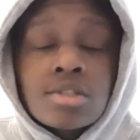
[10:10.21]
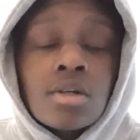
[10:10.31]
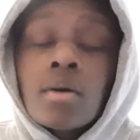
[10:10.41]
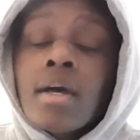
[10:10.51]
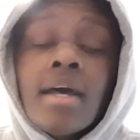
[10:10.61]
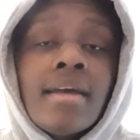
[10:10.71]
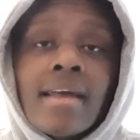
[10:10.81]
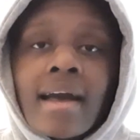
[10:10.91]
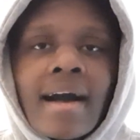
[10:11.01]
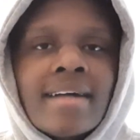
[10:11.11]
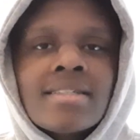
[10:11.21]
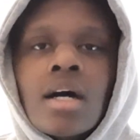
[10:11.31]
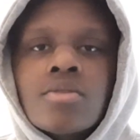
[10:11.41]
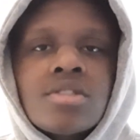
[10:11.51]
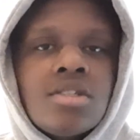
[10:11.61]
So yeah, guys,
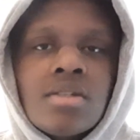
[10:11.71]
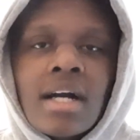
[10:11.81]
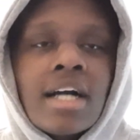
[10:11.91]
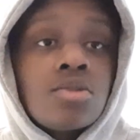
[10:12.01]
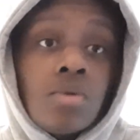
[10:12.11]
I'll see you guys